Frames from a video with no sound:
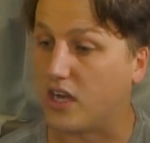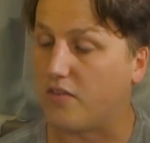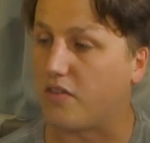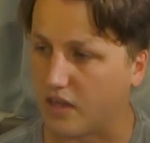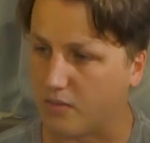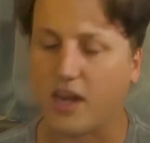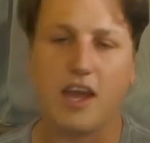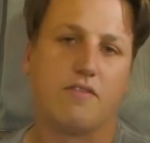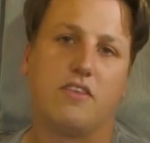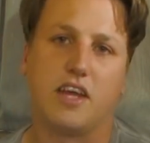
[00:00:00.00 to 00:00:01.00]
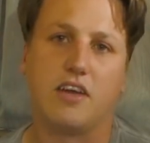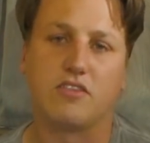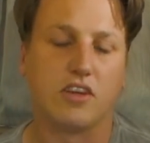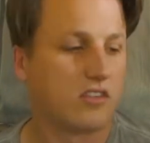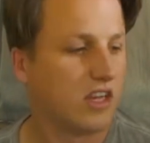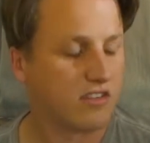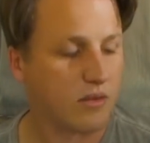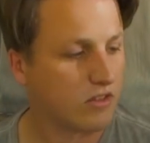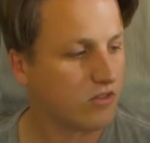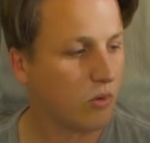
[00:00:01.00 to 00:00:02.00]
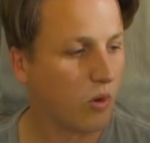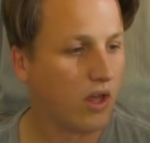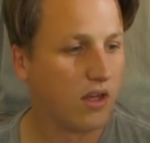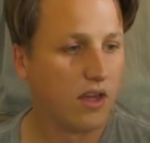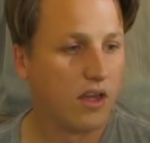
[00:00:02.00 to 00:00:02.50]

I think I'm going to have to downsize, get something smaller,